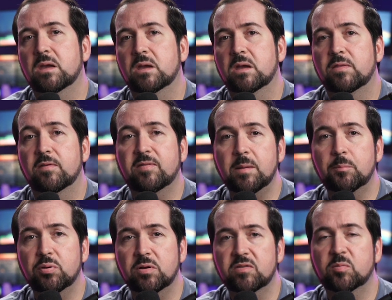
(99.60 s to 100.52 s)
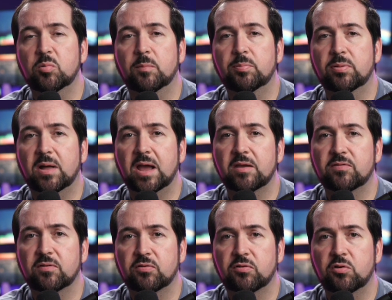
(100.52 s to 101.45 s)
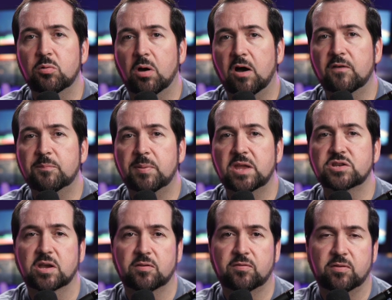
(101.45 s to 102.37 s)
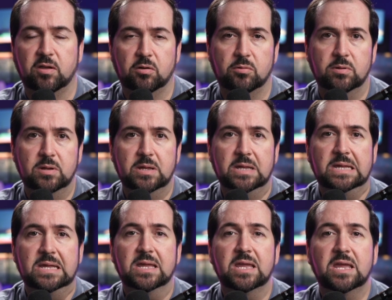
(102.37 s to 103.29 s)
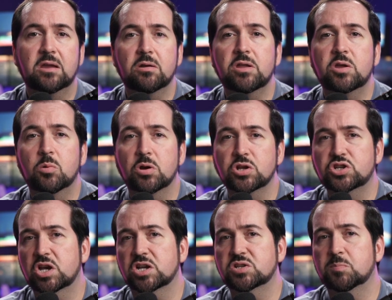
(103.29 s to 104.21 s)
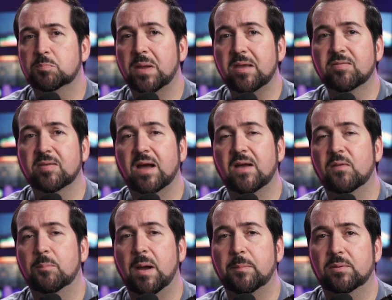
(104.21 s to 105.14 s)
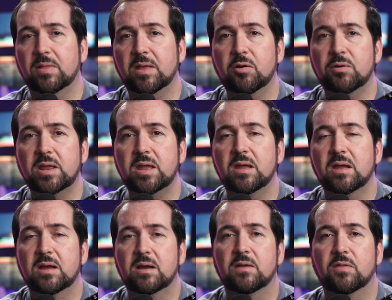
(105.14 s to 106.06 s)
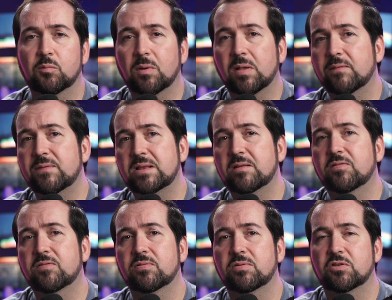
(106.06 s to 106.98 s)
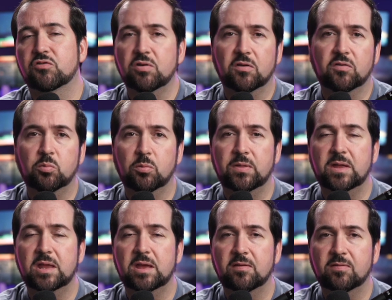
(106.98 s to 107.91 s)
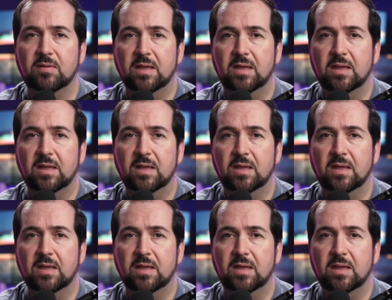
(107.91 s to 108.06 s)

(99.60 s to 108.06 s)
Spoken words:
The same principle applies to off-page SEO. Here you are judged based on the popularity, the relevance, trustworthiness,